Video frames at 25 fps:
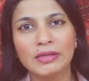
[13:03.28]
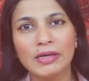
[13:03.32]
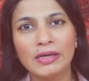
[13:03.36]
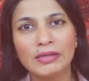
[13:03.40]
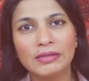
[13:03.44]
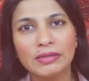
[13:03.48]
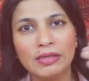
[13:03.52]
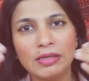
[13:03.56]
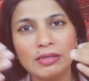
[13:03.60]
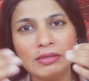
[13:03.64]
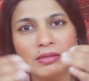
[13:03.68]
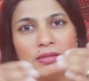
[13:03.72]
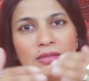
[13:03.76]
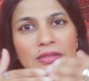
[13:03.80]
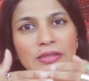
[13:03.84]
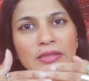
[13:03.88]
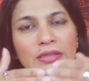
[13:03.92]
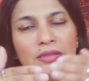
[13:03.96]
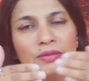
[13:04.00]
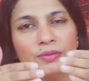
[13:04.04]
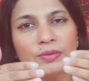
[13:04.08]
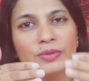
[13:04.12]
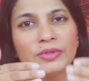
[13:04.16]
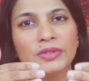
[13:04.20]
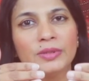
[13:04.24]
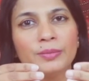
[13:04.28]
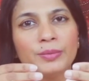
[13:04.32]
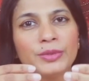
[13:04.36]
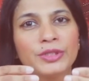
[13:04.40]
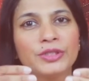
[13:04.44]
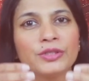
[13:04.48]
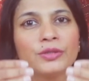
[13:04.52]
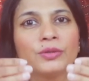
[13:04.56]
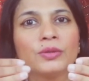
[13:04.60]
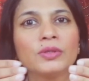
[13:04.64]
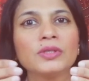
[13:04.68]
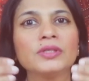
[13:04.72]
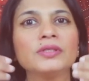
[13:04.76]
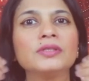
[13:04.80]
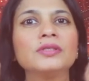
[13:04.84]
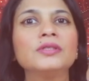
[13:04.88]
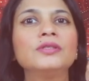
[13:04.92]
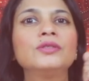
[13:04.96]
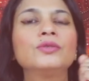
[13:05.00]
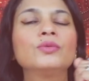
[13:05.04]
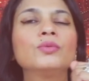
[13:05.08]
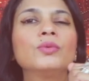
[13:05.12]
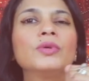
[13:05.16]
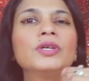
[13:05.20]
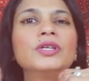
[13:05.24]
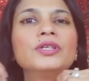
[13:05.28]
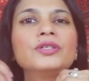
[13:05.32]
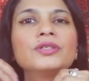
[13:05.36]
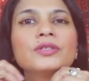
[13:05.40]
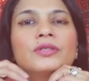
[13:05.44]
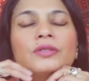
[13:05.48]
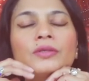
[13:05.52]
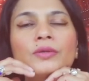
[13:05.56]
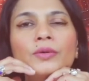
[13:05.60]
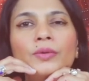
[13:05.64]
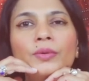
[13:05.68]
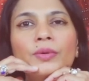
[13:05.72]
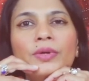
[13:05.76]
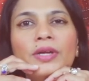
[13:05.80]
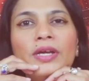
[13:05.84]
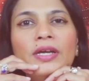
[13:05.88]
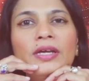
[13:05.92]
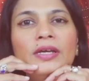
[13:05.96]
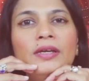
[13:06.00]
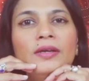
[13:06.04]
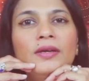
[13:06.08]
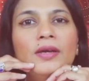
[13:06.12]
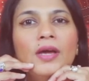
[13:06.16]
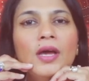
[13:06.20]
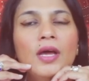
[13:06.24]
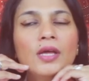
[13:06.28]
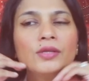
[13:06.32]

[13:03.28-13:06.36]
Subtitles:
that and deal with the particular situation, okay?